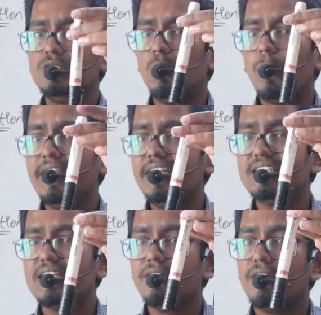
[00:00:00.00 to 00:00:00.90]
So why it
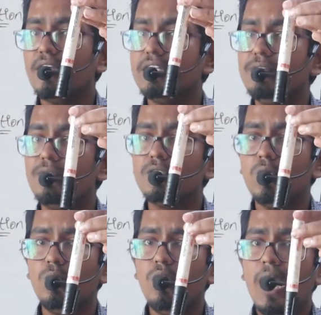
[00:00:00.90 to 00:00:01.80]
is, even
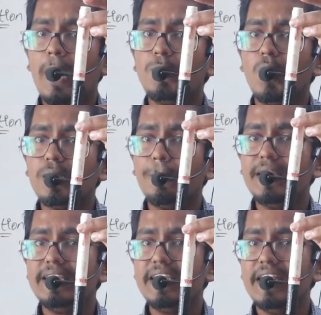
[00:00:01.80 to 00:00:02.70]
though I am not
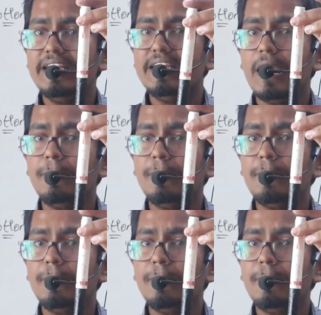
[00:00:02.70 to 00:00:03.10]
applying any,